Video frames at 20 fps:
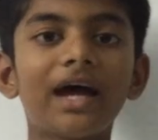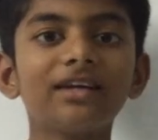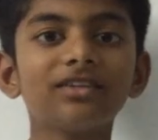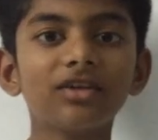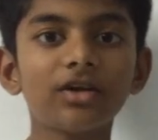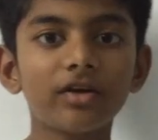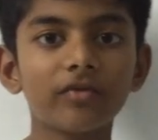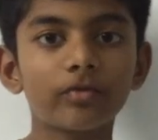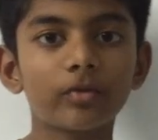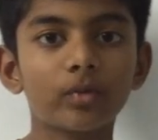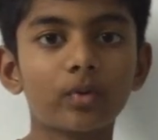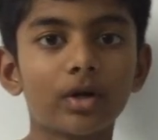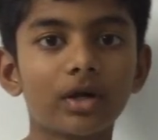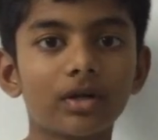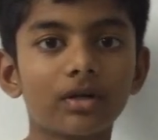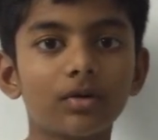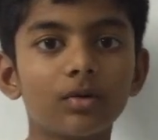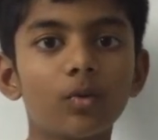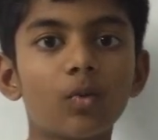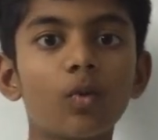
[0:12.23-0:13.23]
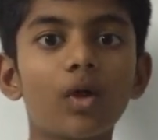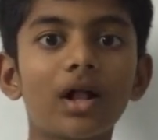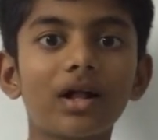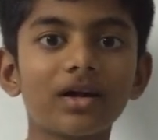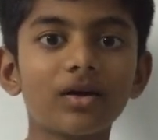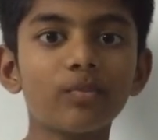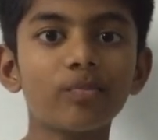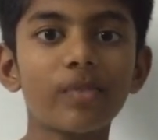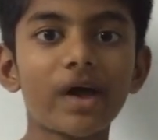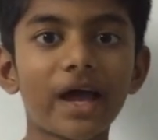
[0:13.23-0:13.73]
Hello everyone,
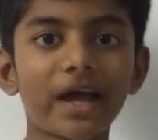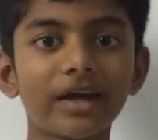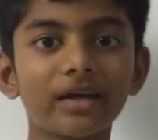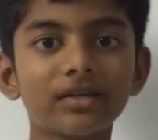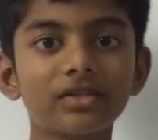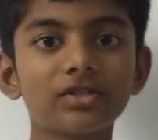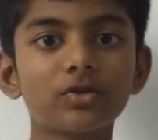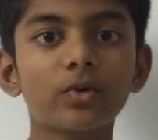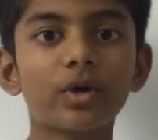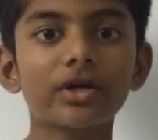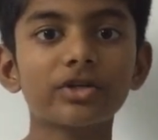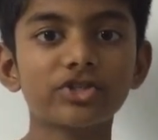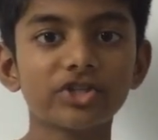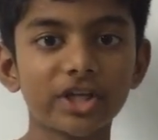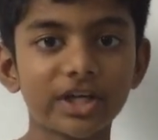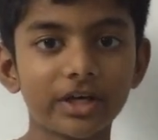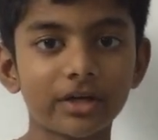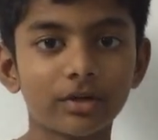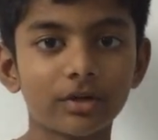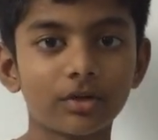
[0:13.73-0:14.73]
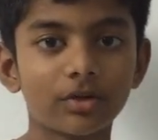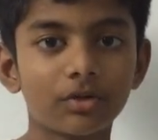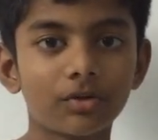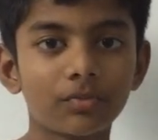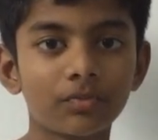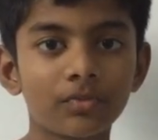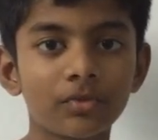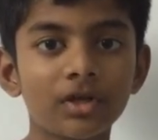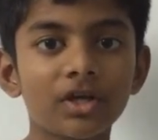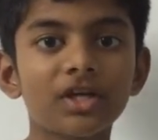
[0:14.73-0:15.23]
welcome back to our channel.